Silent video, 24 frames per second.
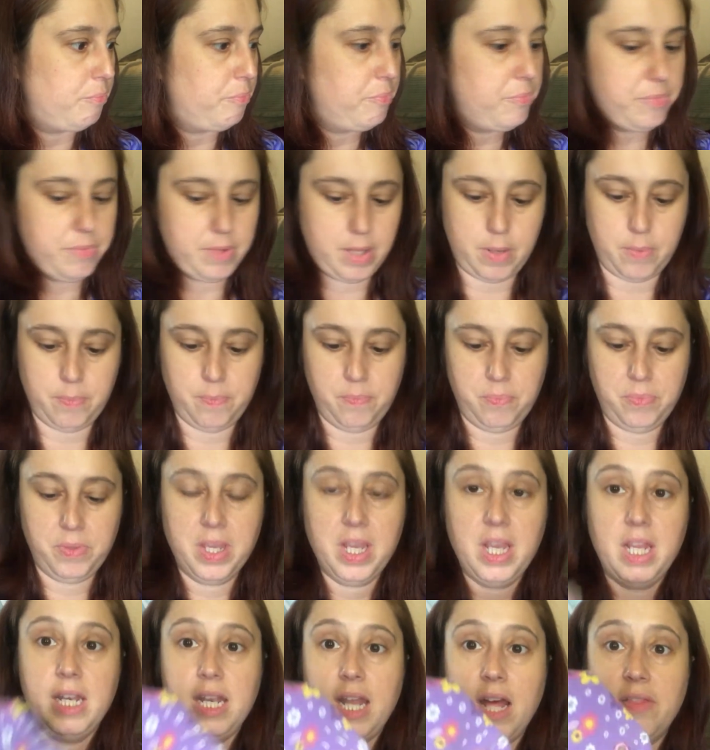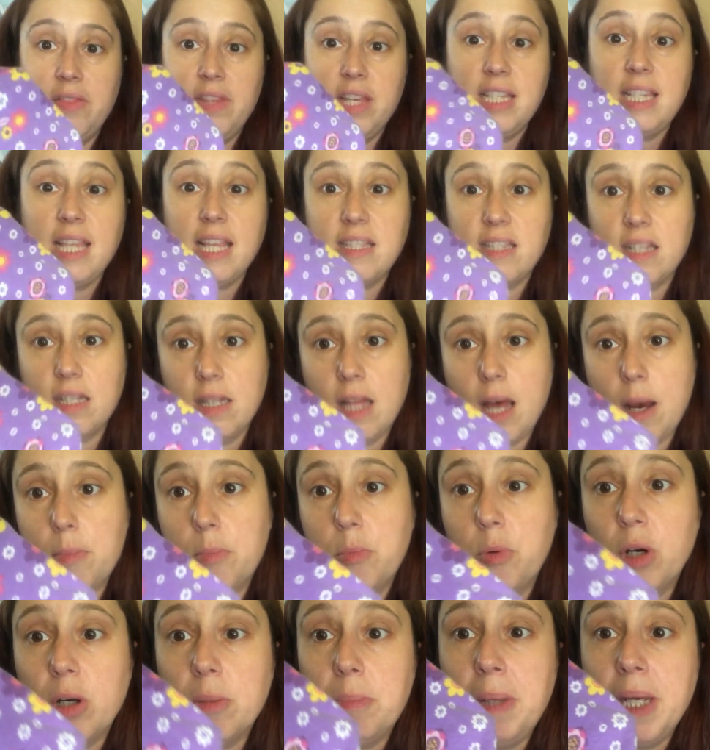No. Now this has a lot
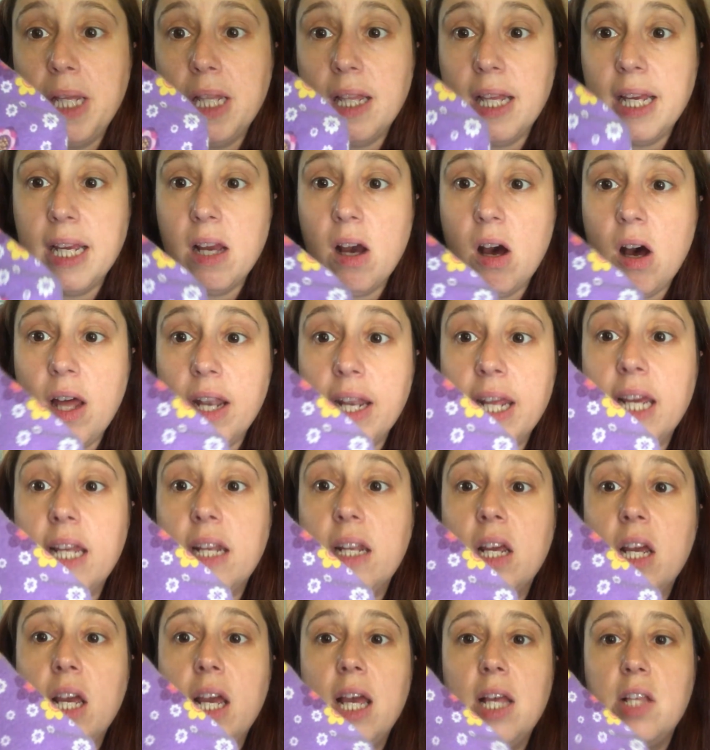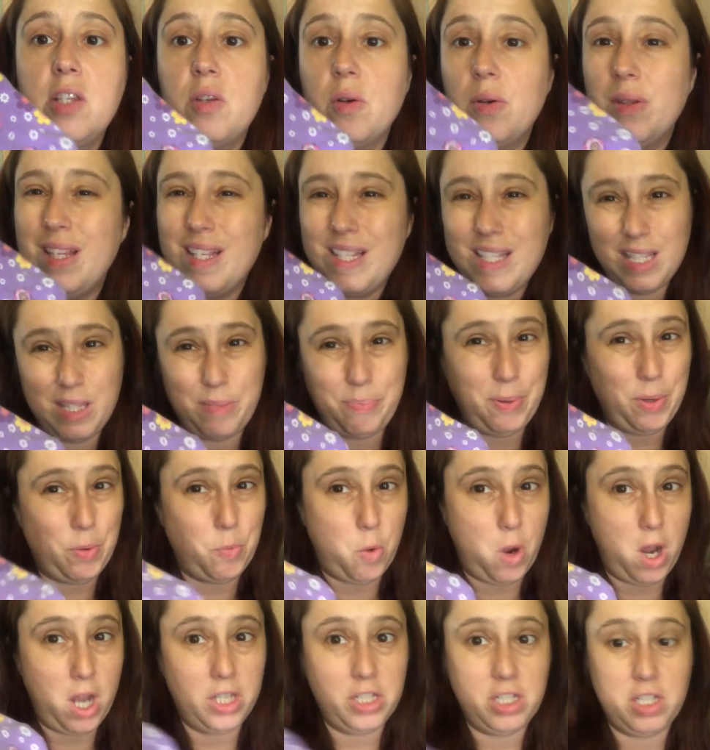more pilling on it. So this has
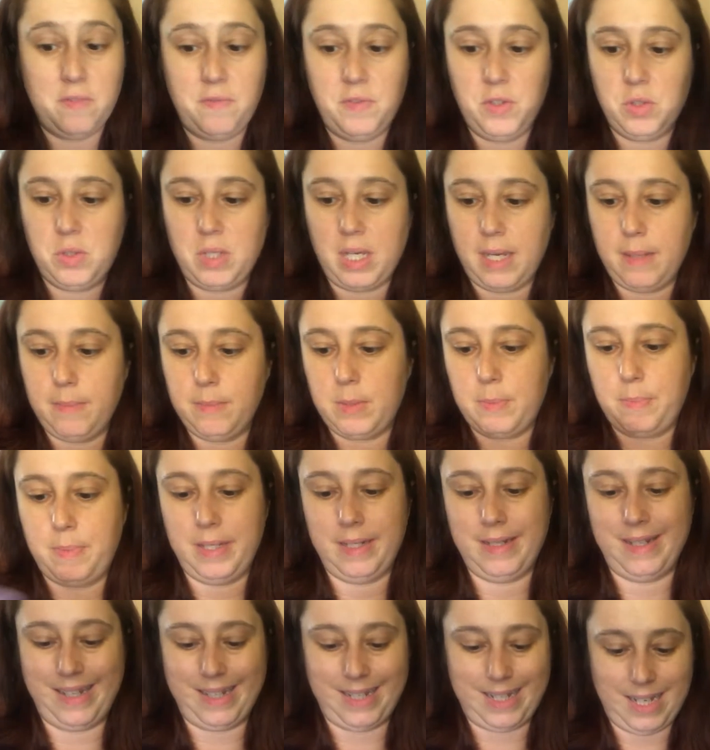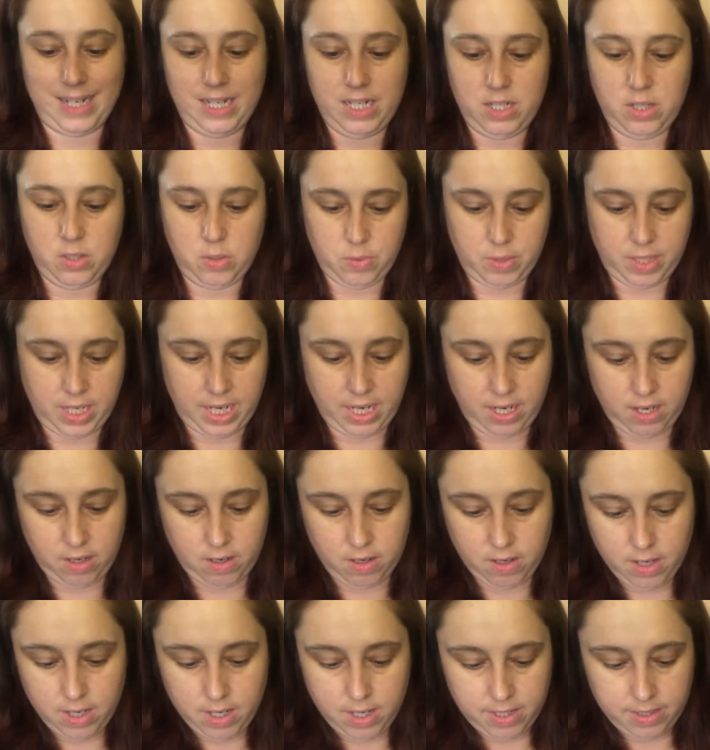been washed a few times, but I kind of don't
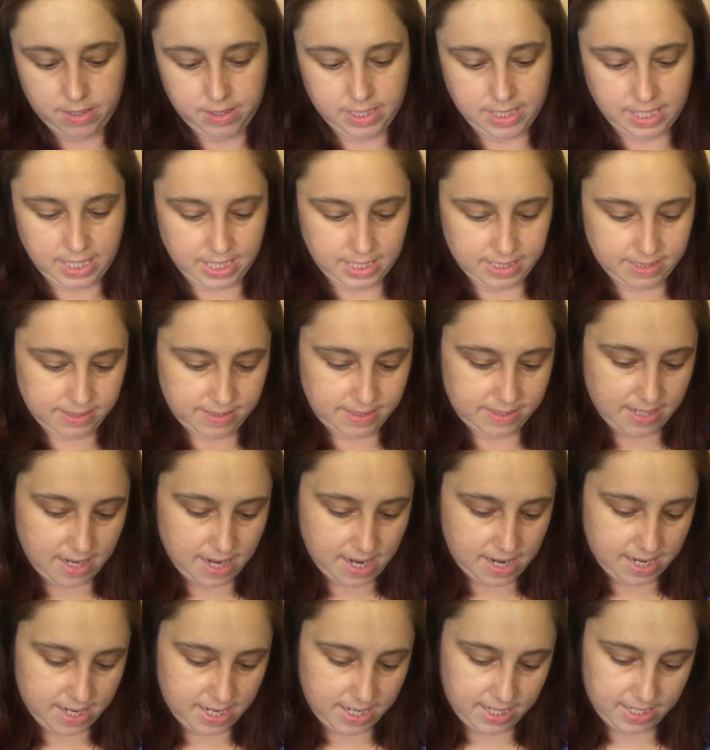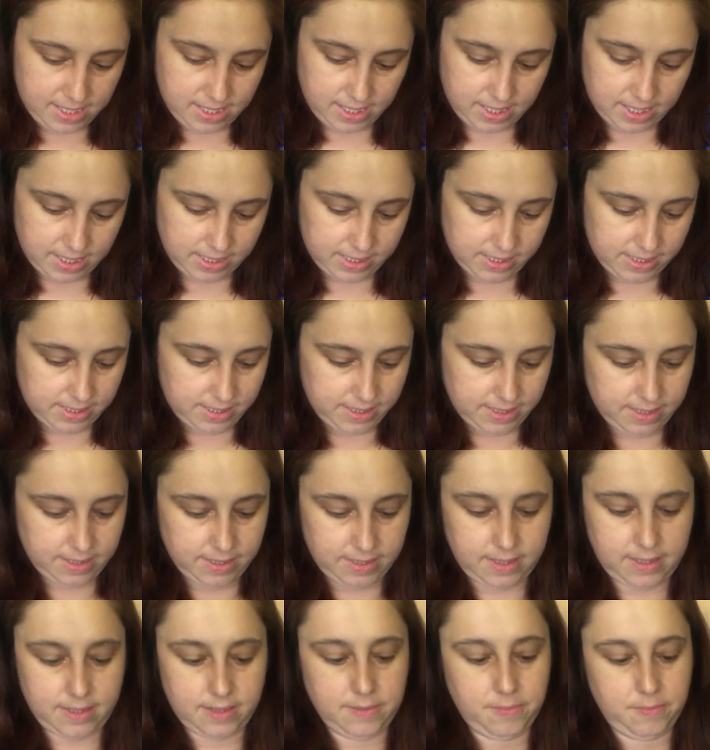care. The inside
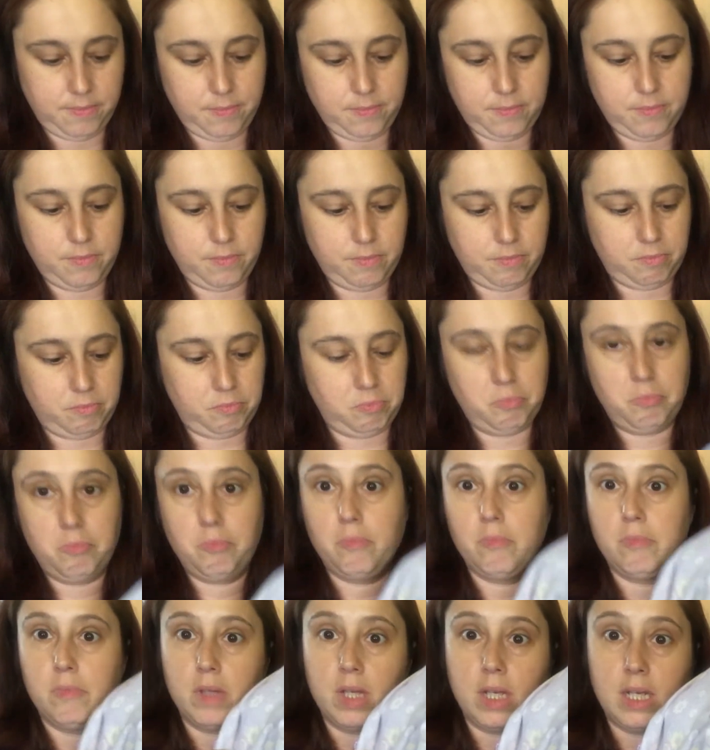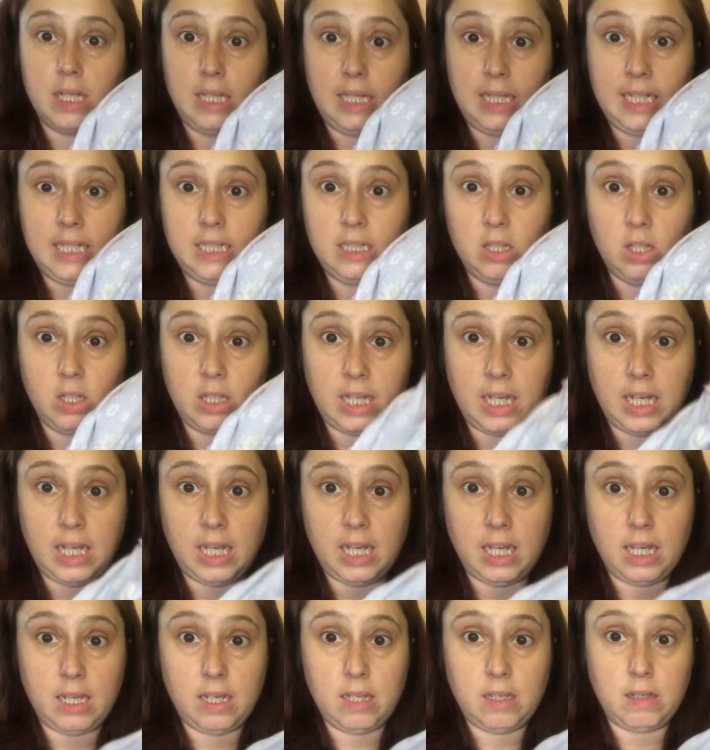is clean
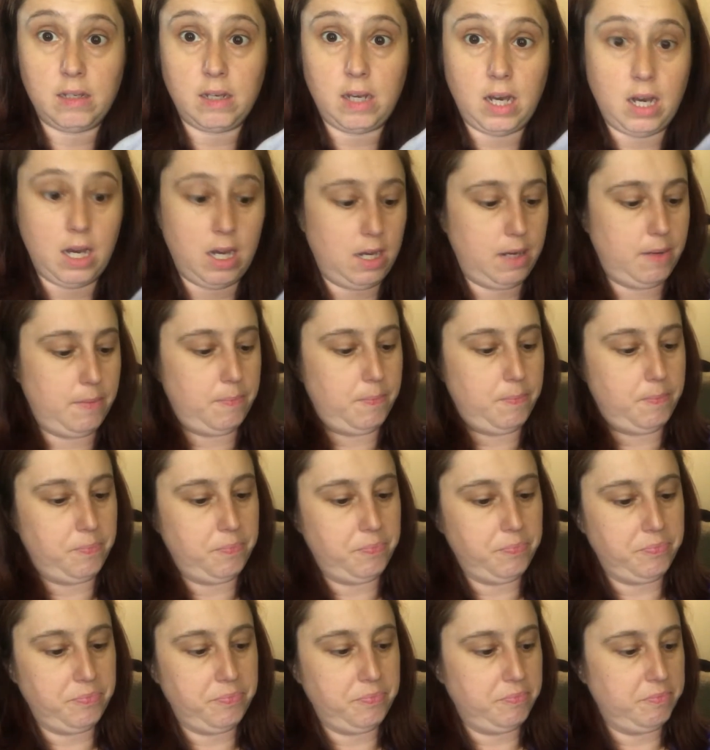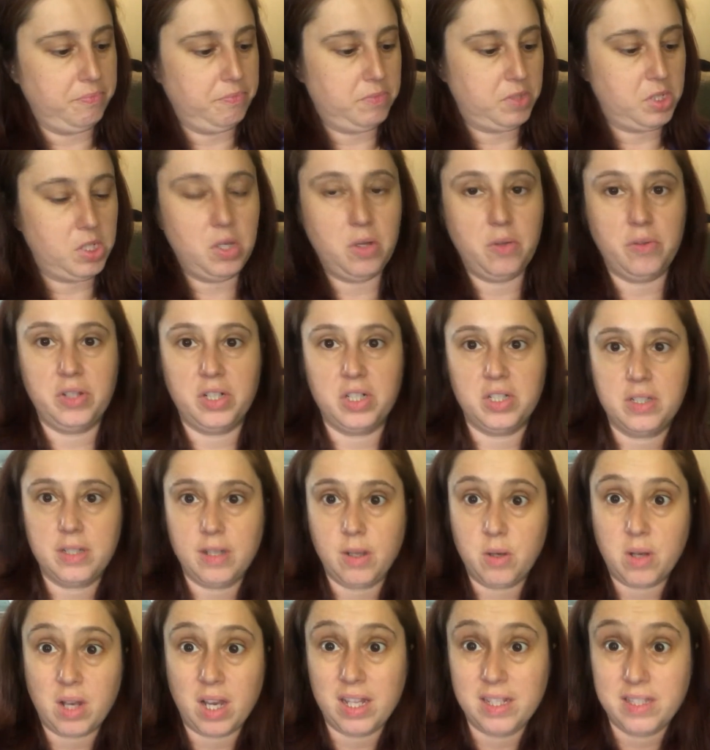looking. Um, you know, there's
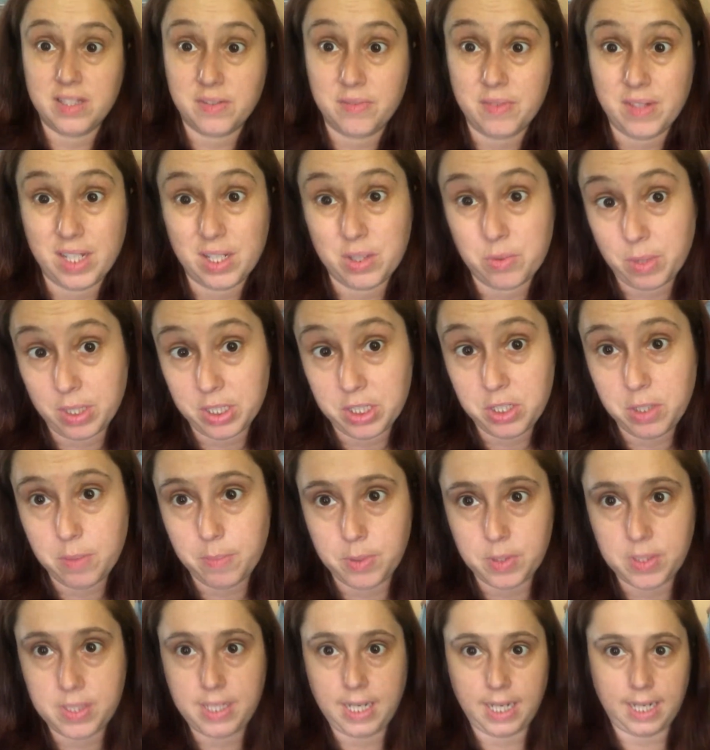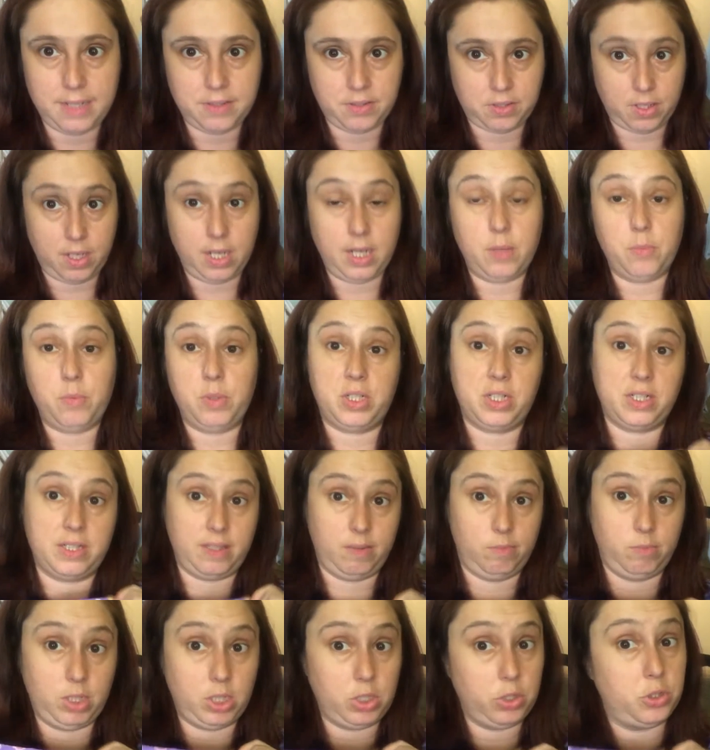no kinds of like questionable stains on it, which is
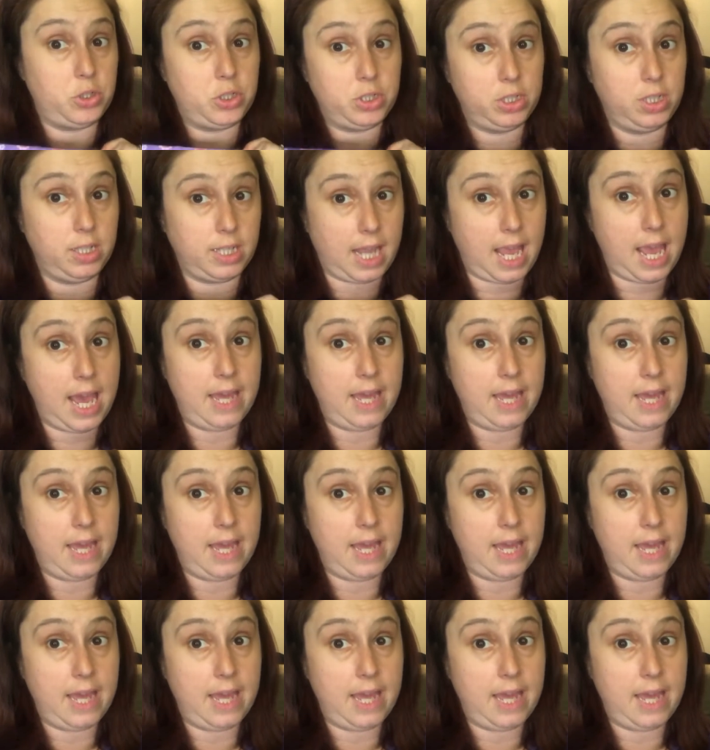something you should look